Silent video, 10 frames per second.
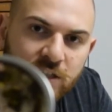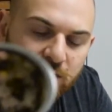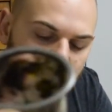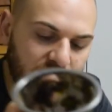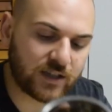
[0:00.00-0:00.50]

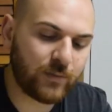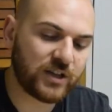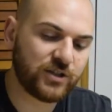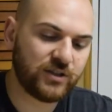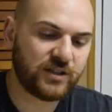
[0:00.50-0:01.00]
Now, as I
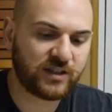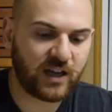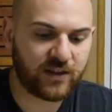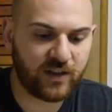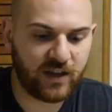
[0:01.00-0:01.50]
mentioned, this has
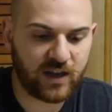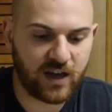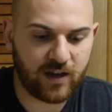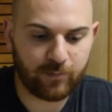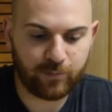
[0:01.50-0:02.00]
got
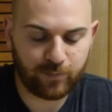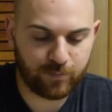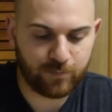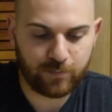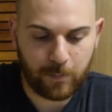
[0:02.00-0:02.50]
the
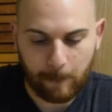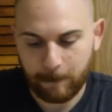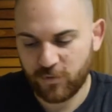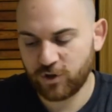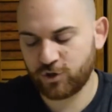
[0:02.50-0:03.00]

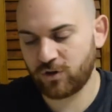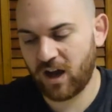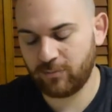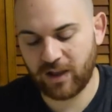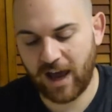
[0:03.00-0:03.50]

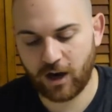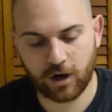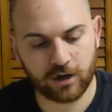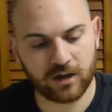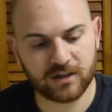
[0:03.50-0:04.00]
dried black
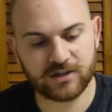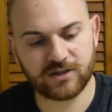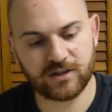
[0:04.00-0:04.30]
currants.